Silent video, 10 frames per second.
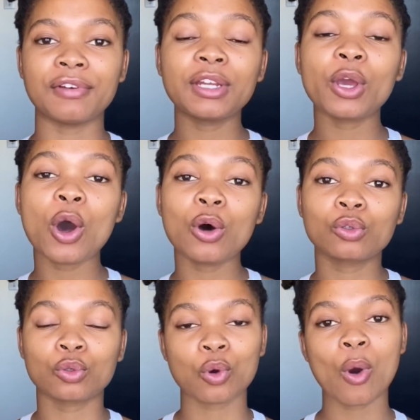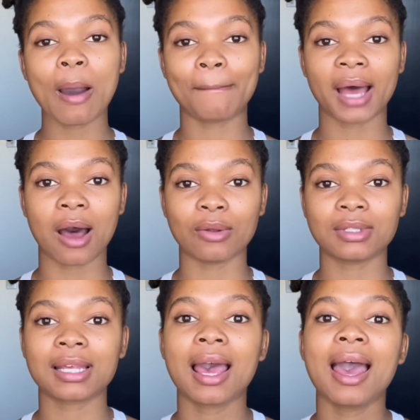video to talk
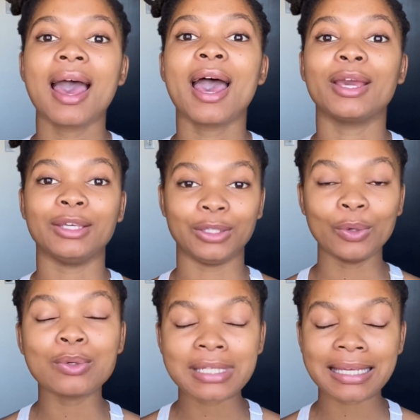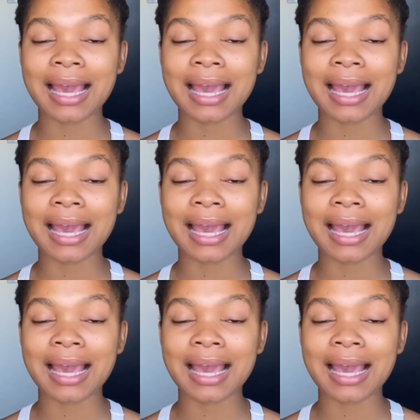about UTI.